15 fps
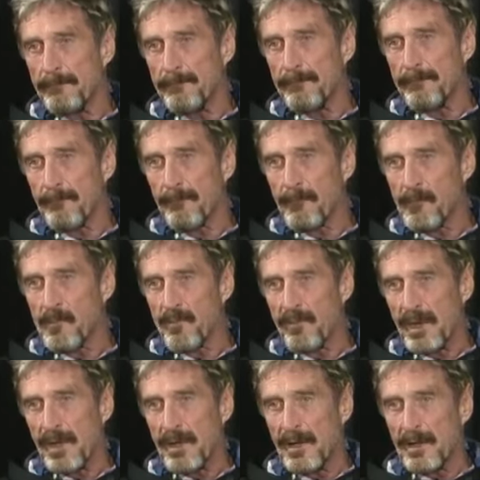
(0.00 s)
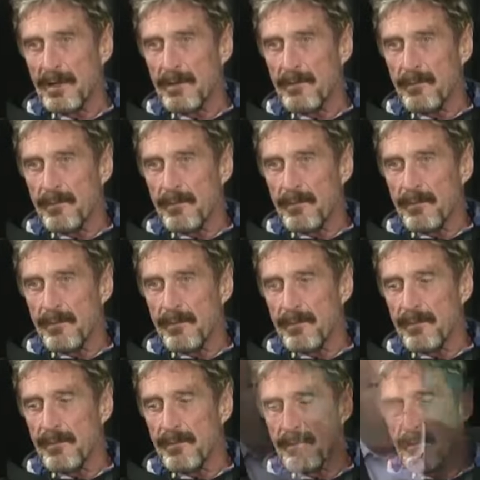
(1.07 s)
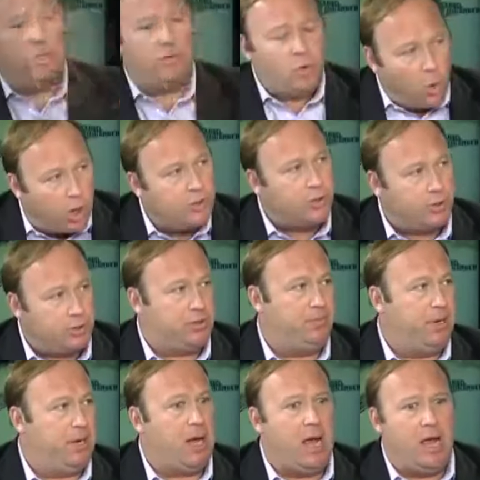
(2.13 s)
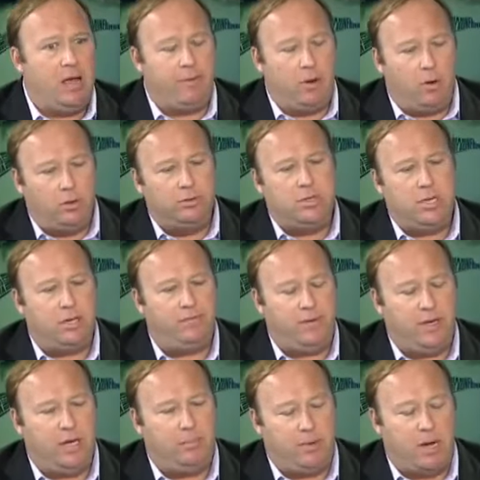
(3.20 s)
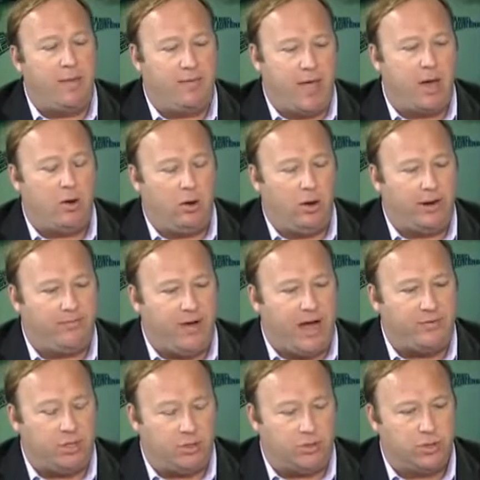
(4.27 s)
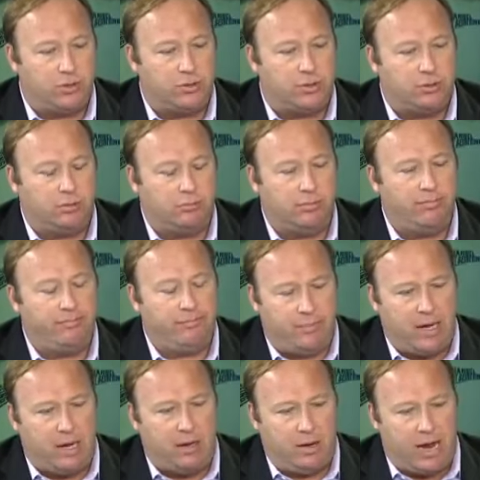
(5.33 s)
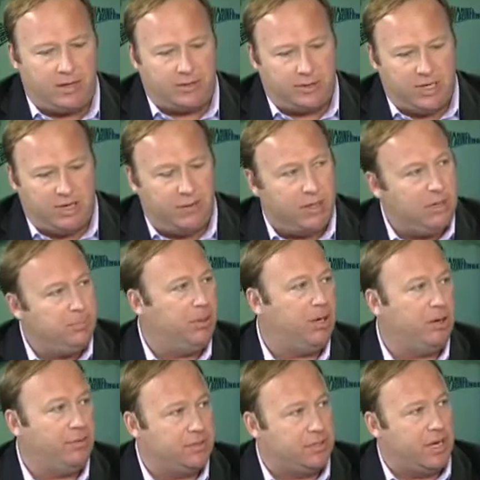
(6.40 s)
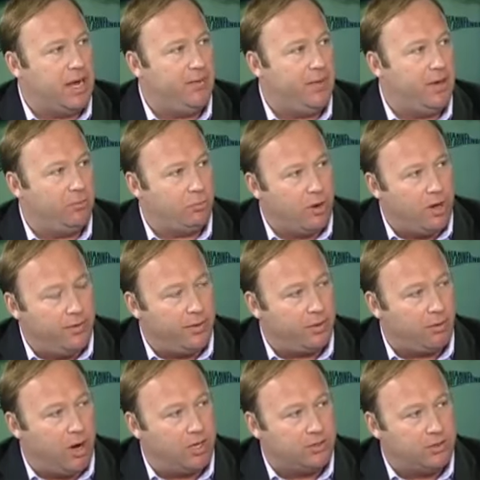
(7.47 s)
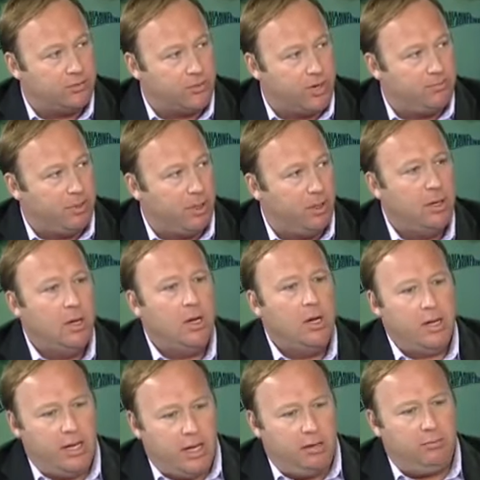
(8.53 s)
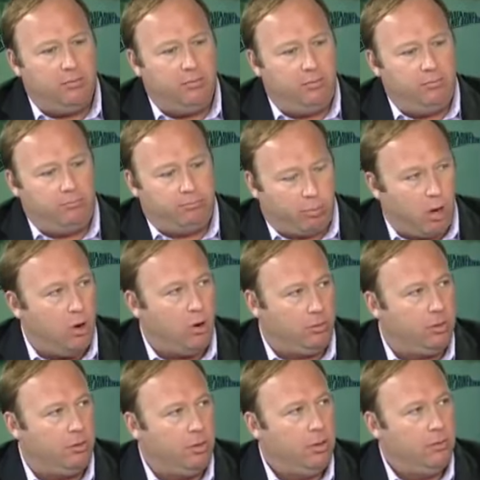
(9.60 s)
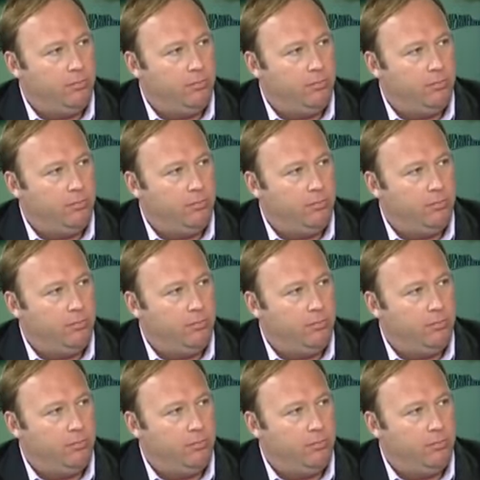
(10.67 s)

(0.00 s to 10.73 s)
talk about this when we come back in the long segment because it tortures me. I have an old T V, not that old, like five, six years, that has a D V D player on the side that I run in the garage and the treadmill. It broke